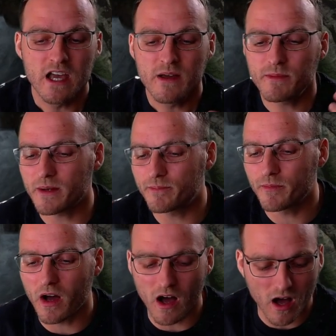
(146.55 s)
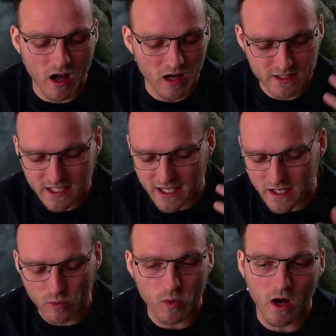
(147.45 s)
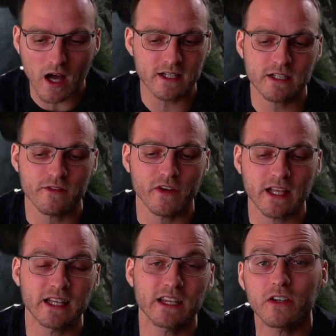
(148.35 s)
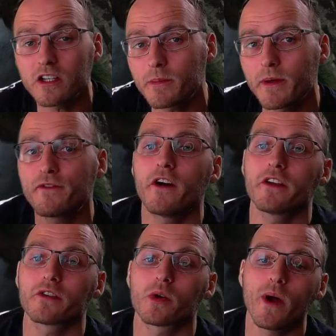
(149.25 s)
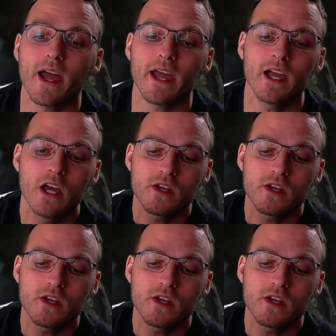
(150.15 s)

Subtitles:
the R, T, Y, stuff like that, they're a little bit further away,